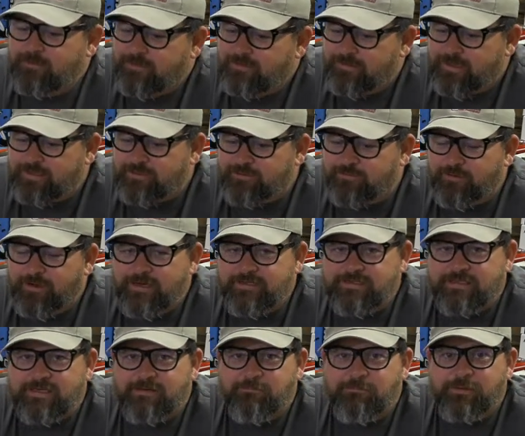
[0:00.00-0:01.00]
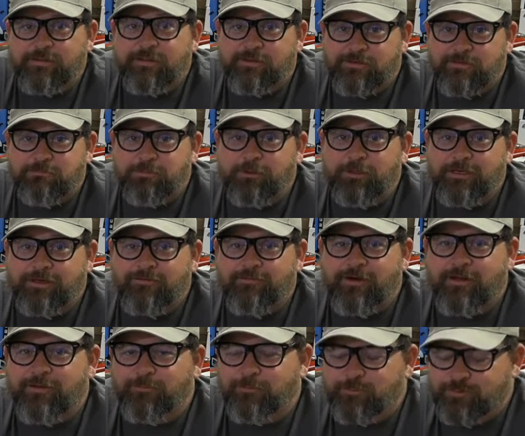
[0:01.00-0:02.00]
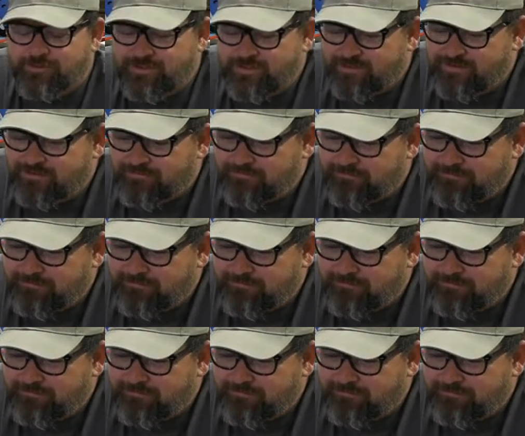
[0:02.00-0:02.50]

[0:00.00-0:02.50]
That's crazy, but there's plenty of other ones.